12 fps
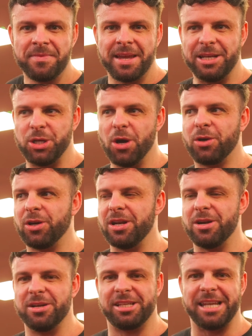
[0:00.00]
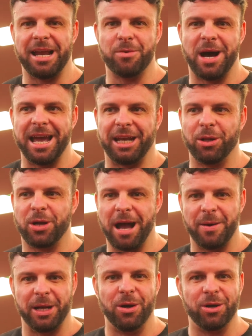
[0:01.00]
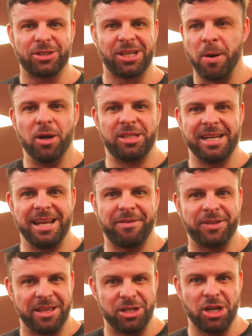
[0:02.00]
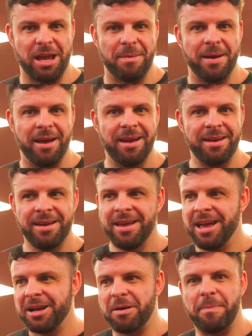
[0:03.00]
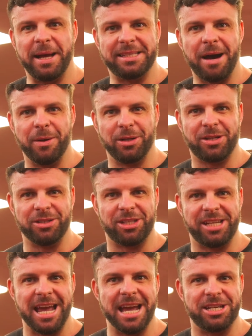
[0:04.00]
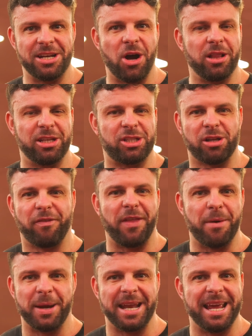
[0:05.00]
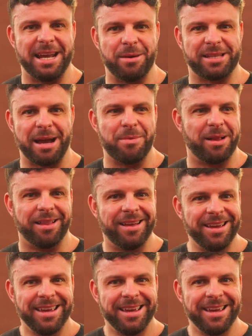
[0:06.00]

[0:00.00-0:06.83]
And Joe couldn't understand why I'd look how I looked posing after the gym compared to how I look on stage and all the stuff that went in. He was like, well,